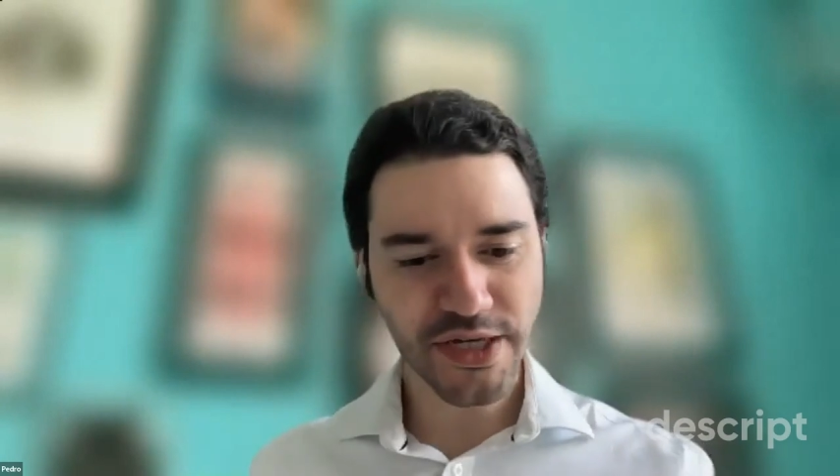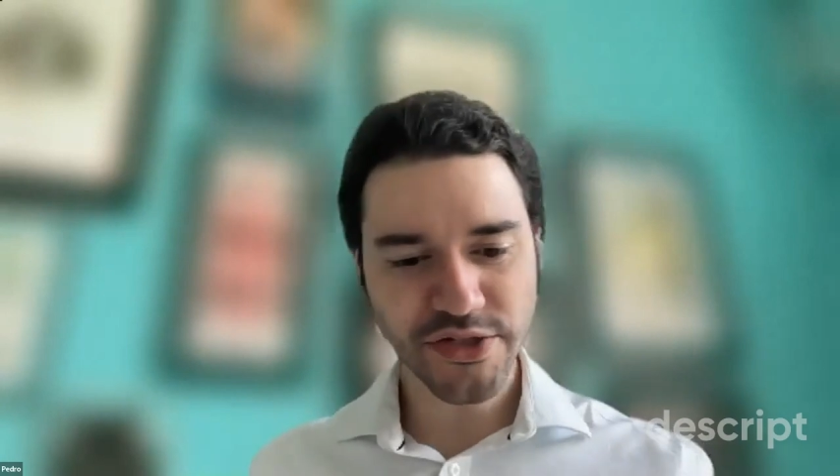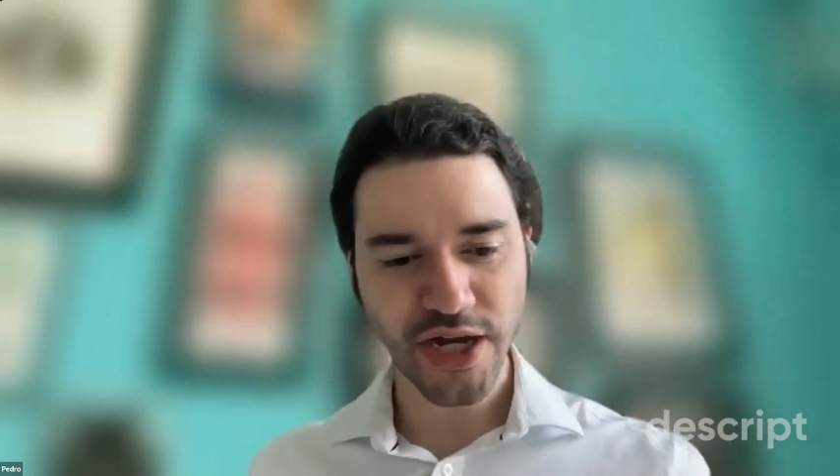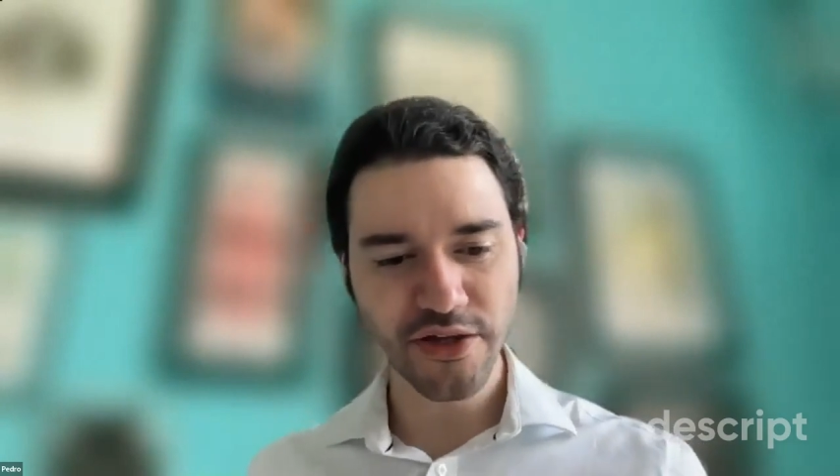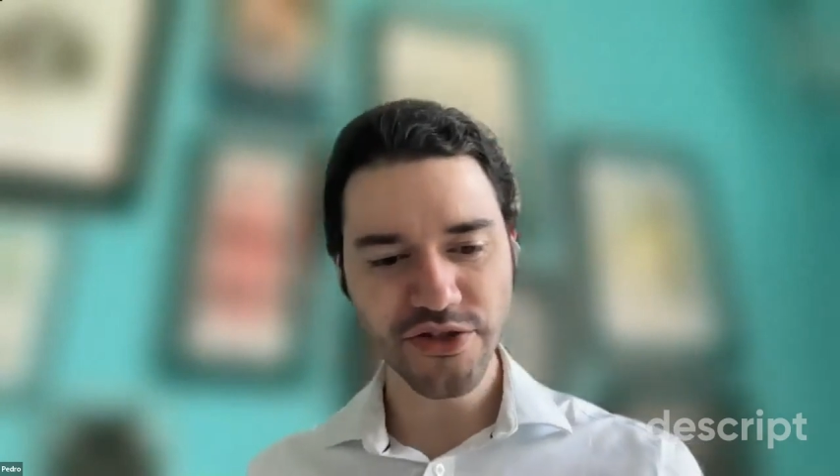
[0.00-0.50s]
of the
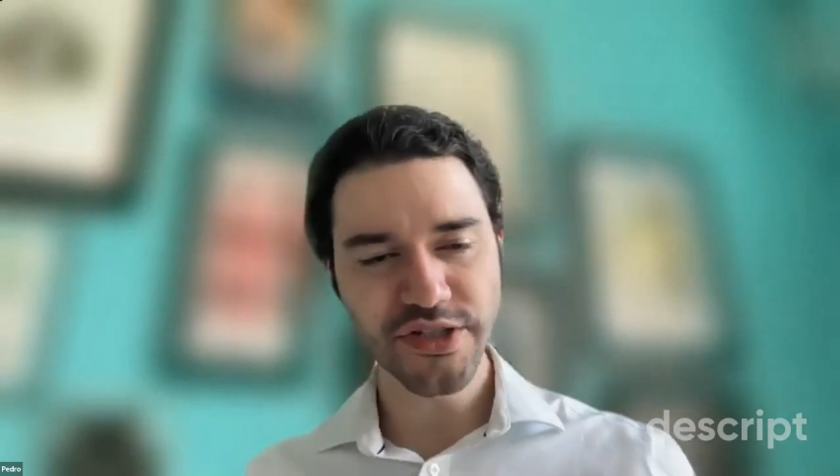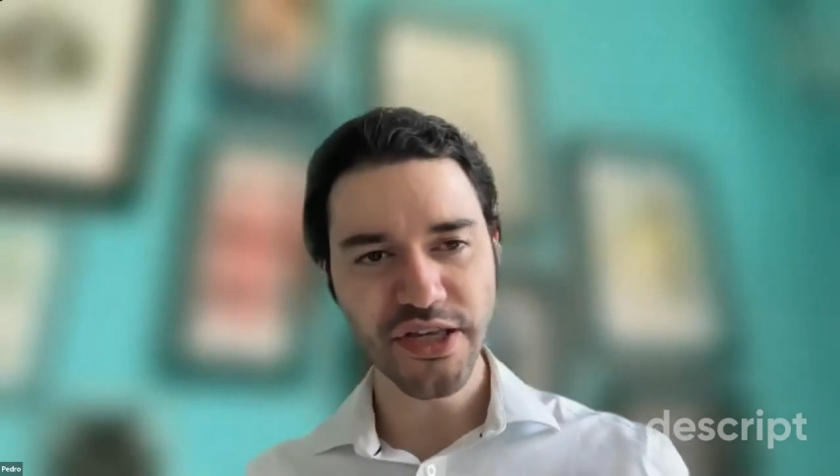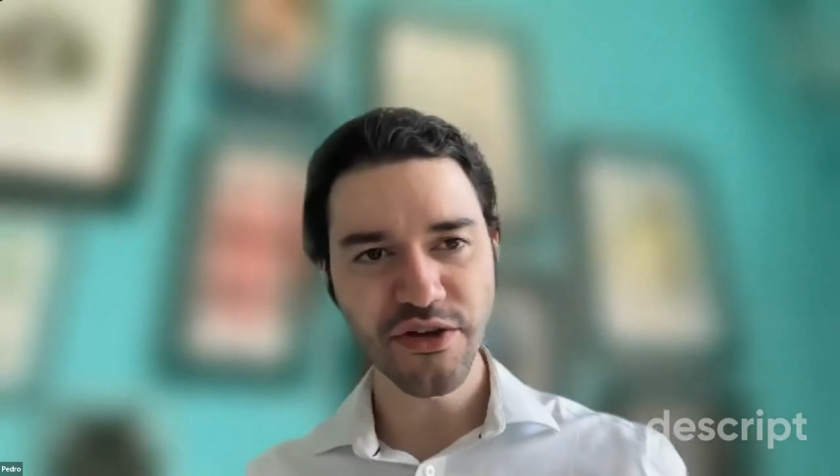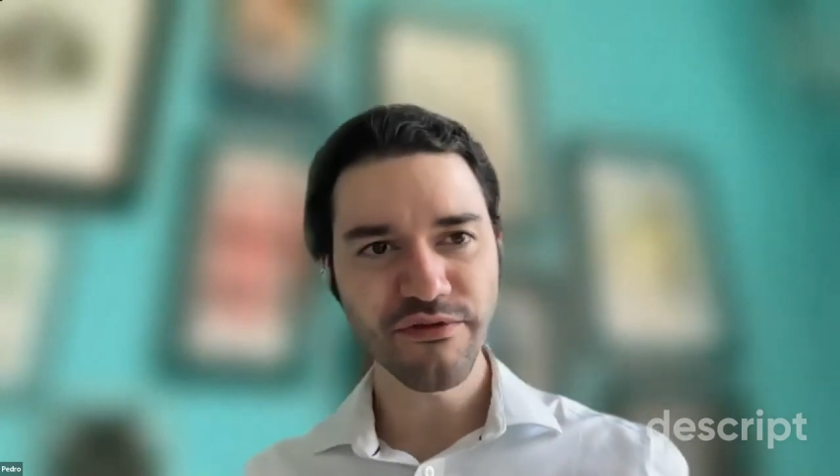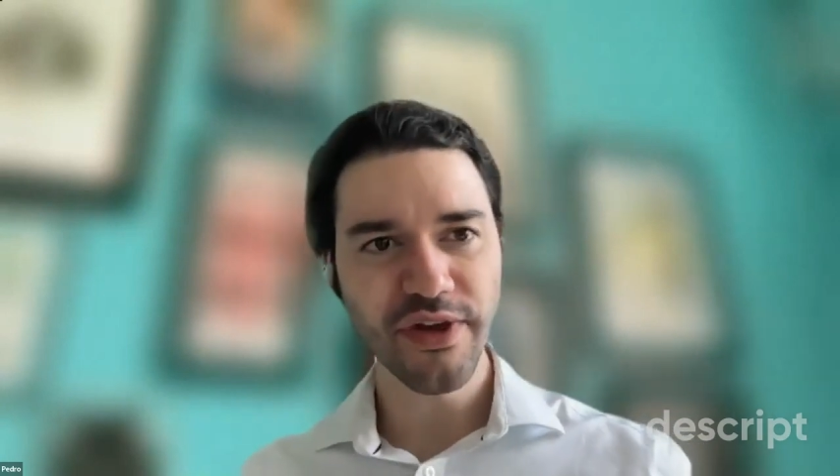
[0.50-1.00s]
biggest
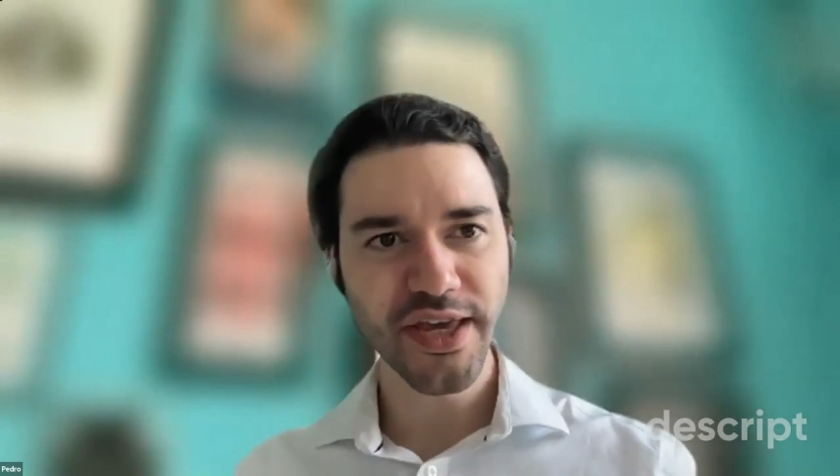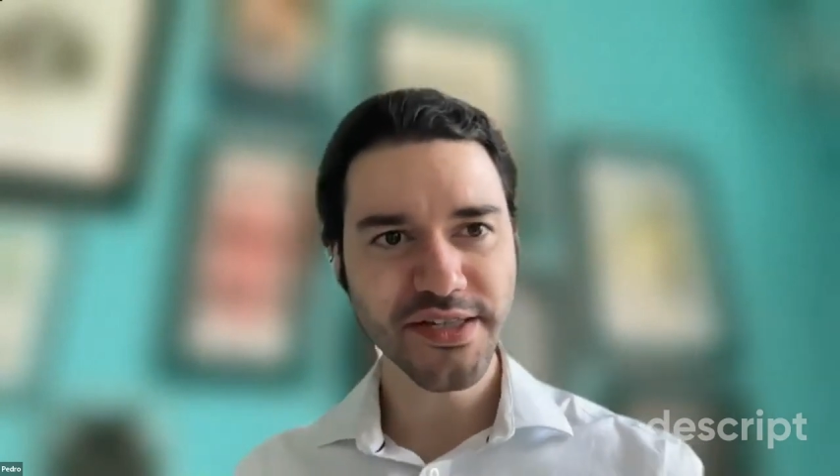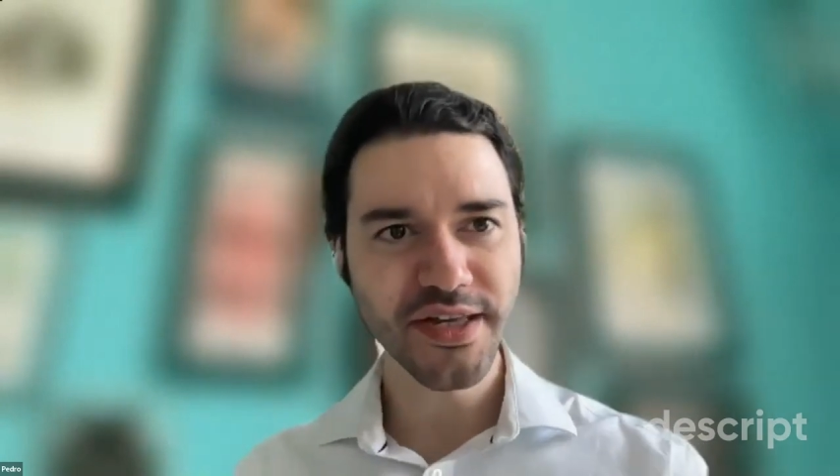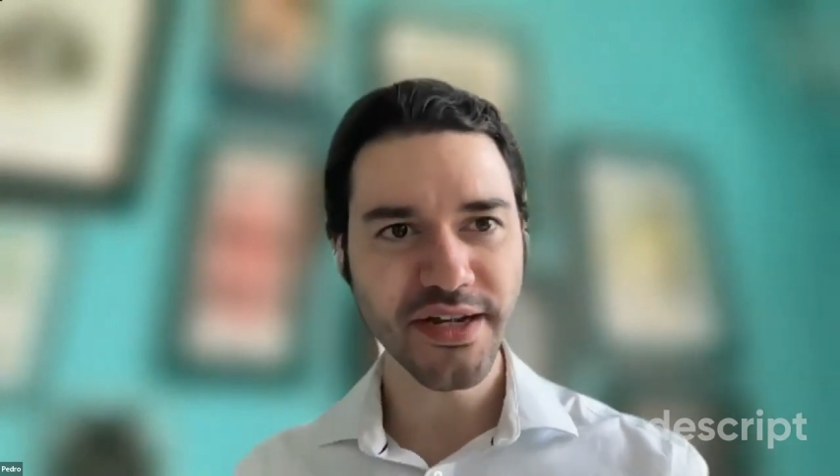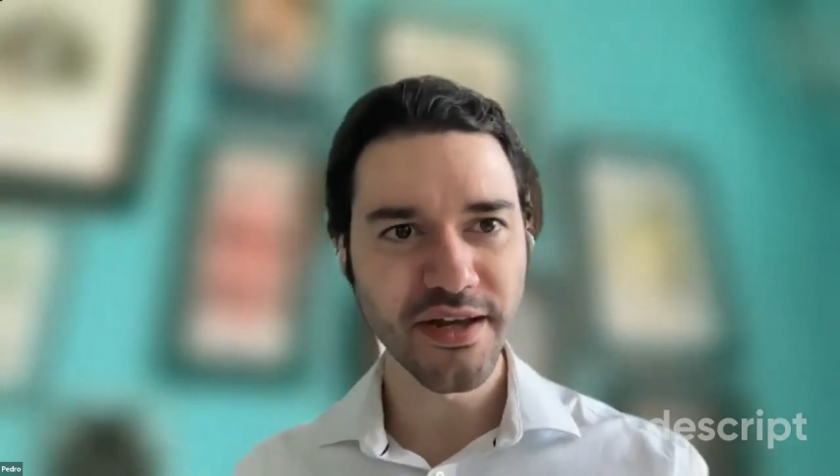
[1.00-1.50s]
challenges that you face,